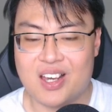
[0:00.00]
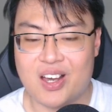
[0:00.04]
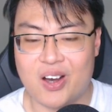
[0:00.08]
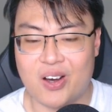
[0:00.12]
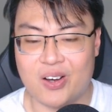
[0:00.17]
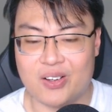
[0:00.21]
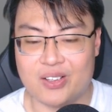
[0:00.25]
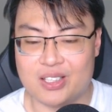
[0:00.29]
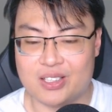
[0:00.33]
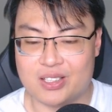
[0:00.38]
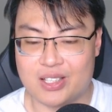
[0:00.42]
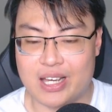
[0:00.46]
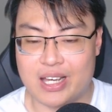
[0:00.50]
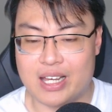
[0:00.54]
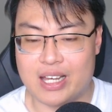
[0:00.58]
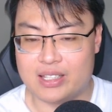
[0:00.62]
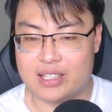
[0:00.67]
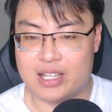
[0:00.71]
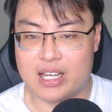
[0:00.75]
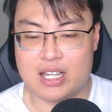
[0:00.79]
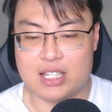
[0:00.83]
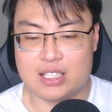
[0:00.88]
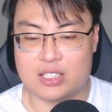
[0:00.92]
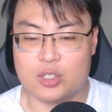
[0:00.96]
on it, and
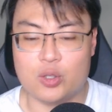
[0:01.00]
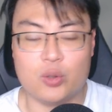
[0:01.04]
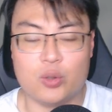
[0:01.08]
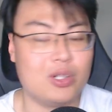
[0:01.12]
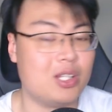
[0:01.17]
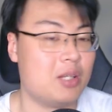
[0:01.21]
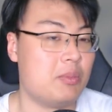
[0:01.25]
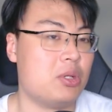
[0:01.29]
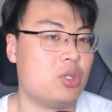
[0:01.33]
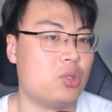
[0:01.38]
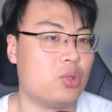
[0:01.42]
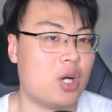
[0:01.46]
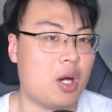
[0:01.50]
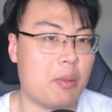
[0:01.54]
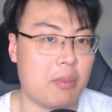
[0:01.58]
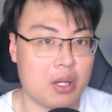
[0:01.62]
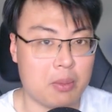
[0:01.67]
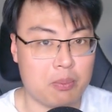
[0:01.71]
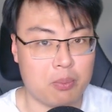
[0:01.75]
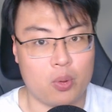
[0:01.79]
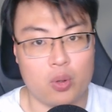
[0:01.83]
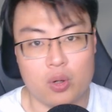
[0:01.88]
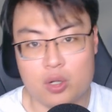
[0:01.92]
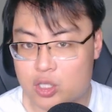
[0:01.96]
there is no limit to how many
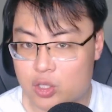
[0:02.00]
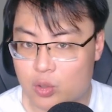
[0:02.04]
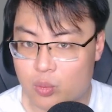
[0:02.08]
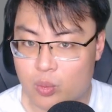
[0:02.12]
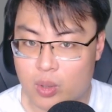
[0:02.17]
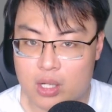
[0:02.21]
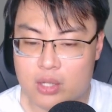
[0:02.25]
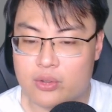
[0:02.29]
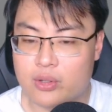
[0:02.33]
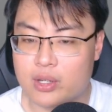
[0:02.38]
points you want.